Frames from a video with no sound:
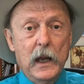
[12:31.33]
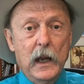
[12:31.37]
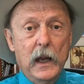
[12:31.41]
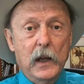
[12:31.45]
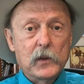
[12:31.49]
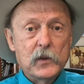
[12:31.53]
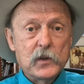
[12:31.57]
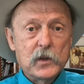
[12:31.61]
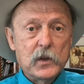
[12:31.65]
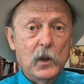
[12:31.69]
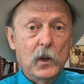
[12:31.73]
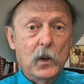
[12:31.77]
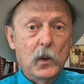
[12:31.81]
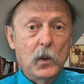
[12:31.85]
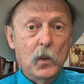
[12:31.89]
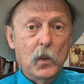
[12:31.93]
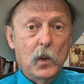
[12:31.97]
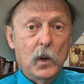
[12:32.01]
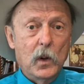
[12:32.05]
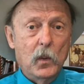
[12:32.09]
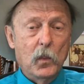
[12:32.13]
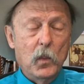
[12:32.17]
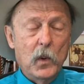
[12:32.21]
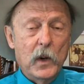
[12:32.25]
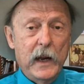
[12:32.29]
And
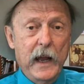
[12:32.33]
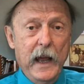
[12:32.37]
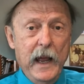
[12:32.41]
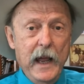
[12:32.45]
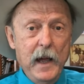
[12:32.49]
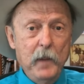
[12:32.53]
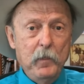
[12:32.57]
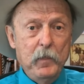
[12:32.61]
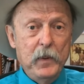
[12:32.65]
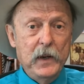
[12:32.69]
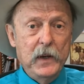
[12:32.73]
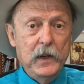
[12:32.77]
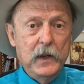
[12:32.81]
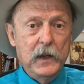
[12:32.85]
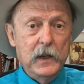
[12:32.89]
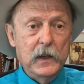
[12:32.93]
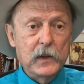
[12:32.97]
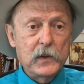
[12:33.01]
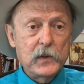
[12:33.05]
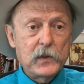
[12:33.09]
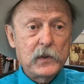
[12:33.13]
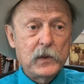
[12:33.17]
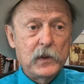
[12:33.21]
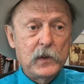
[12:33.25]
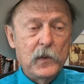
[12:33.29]
so what happened
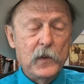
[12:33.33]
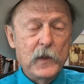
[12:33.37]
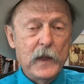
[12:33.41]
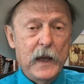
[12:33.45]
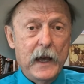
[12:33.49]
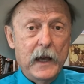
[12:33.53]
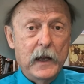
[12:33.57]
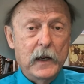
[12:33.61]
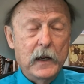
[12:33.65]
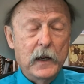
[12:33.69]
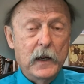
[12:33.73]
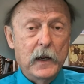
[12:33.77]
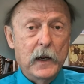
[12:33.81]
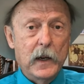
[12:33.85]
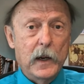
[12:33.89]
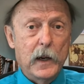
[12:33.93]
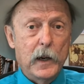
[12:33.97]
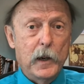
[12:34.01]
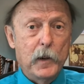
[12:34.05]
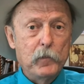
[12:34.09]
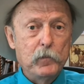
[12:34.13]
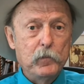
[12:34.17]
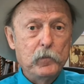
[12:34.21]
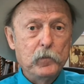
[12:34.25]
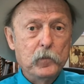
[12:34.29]
is that
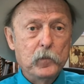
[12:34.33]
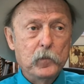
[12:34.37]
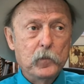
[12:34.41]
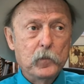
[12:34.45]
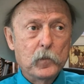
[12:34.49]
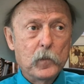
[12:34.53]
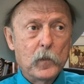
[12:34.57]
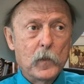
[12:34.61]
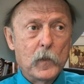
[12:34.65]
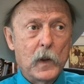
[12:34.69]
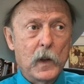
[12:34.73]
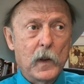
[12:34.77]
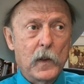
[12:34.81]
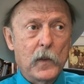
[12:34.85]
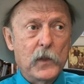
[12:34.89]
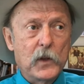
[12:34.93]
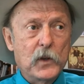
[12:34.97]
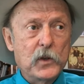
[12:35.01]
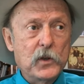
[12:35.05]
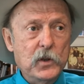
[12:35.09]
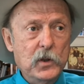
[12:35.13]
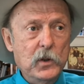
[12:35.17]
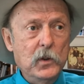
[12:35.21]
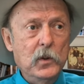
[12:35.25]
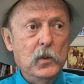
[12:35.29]
the
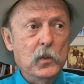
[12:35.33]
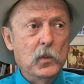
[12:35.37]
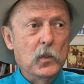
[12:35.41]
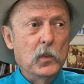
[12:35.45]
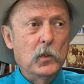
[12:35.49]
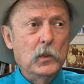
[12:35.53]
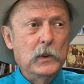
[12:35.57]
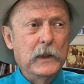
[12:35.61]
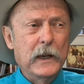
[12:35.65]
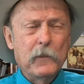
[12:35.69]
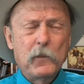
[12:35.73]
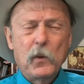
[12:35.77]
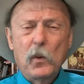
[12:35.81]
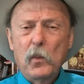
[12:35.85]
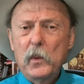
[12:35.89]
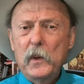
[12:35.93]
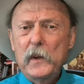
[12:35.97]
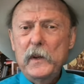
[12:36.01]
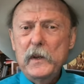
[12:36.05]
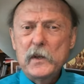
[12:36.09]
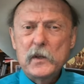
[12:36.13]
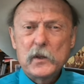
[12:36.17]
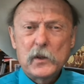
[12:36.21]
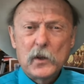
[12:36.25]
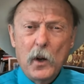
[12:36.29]
two never
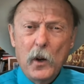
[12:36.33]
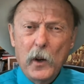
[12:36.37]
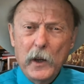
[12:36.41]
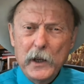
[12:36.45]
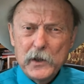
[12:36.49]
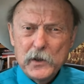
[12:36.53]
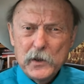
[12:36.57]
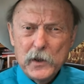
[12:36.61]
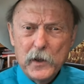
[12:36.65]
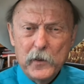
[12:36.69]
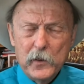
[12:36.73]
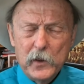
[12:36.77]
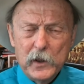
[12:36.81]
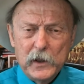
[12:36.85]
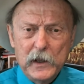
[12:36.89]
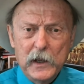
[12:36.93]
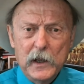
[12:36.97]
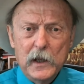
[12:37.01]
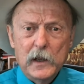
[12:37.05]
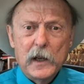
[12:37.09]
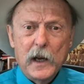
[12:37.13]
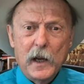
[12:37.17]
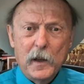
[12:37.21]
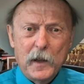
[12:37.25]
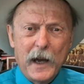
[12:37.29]
really saw each other
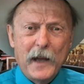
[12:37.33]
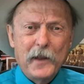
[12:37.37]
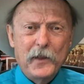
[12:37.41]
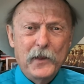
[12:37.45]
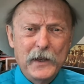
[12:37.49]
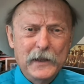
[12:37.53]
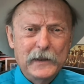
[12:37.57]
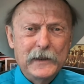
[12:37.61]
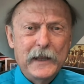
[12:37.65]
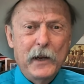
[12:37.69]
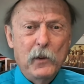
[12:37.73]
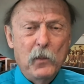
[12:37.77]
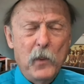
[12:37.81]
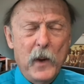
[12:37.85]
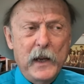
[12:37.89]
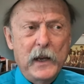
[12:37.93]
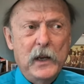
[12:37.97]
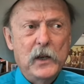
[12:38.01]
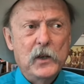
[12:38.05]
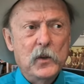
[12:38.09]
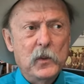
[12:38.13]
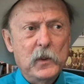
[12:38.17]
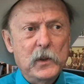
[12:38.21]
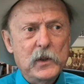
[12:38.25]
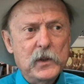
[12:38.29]
again. I think they ran
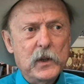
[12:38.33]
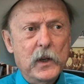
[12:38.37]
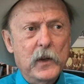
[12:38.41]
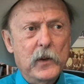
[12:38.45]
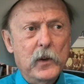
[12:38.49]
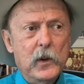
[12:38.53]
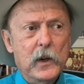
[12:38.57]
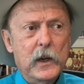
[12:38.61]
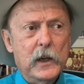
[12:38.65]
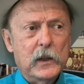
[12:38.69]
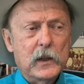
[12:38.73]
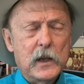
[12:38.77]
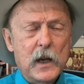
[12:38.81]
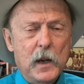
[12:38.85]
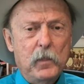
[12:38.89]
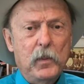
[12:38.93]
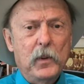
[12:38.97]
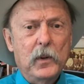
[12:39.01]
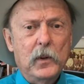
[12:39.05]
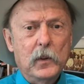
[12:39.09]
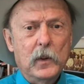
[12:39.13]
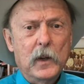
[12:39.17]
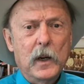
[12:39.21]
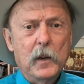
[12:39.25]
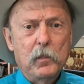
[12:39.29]
into each other at a
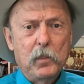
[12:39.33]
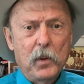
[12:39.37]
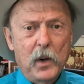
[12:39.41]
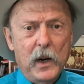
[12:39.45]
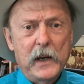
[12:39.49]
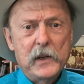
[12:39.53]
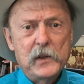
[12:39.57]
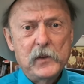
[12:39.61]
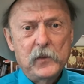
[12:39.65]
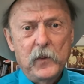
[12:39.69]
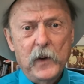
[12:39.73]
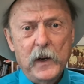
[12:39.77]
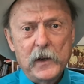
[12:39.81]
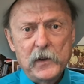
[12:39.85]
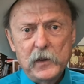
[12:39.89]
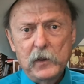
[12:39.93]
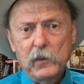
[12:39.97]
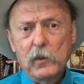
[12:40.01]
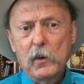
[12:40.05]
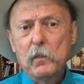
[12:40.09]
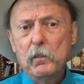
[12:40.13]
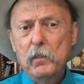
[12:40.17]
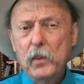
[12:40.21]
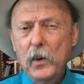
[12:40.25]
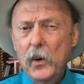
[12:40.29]
couple prize fights. They
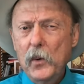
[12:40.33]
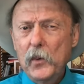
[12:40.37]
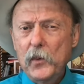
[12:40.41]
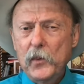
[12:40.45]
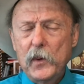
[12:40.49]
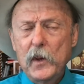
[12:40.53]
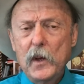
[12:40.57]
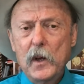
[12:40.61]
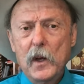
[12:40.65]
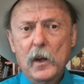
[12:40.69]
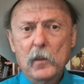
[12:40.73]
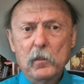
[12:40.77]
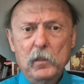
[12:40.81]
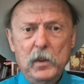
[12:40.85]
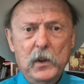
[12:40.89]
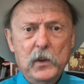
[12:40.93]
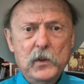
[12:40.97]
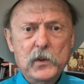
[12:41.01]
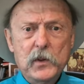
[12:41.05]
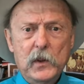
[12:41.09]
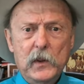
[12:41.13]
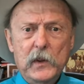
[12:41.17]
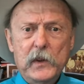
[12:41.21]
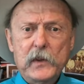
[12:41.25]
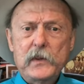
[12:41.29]
were both
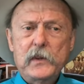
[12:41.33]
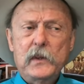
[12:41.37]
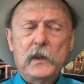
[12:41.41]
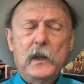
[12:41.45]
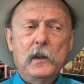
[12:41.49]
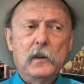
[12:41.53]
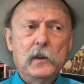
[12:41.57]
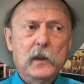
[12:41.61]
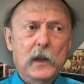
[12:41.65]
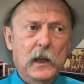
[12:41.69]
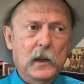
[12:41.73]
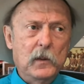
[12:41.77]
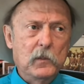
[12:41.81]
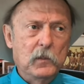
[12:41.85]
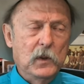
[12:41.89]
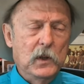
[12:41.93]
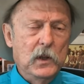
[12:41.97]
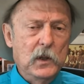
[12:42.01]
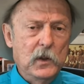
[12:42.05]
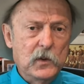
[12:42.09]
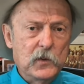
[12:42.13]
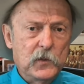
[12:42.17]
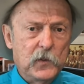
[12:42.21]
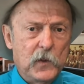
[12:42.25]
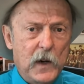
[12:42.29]
pugilists and
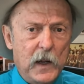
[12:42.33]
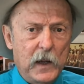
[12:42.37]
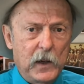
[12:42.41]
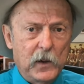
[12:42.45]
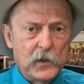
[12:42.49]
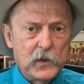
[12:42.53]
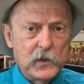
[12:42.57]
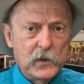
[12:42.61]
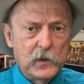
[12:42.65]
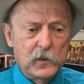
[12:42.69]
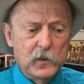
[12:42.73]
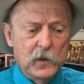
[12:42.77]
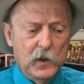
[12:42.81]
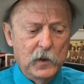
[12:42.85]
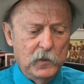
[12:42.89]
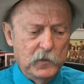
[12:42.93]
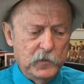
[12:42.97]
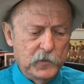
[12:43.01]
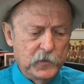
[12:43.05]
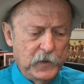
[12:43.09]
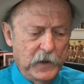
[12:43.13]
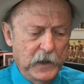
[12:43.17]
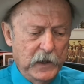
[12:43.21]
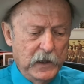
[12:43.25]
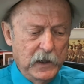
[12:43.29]
huge followers of
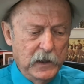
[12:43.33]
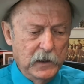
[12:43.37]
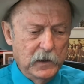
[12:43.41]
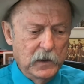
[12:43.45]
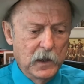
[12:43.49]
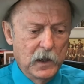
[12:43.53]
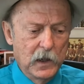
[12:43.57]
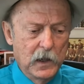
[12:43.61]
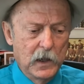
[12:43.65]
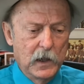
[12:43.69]
fighting.